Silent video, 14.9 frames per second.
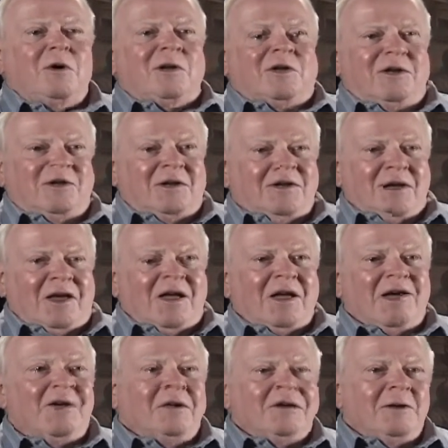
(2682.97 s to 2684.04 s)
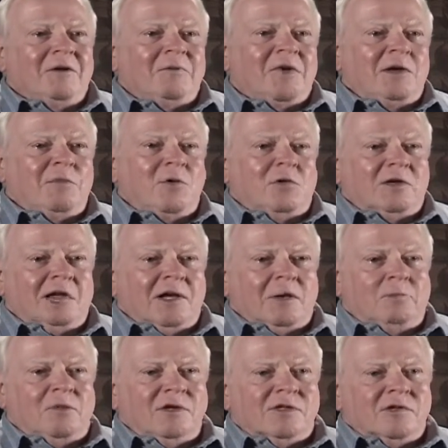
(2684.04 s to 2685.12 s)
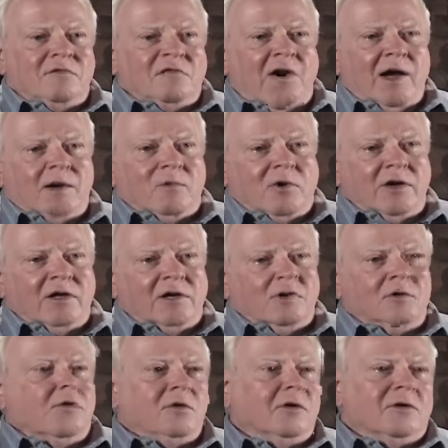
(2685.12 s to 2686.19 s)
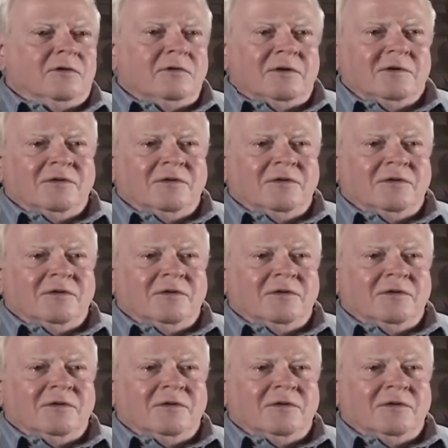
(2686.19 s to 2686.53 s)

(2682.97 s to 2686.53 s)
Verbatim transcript: But people would take a piece of fabric or,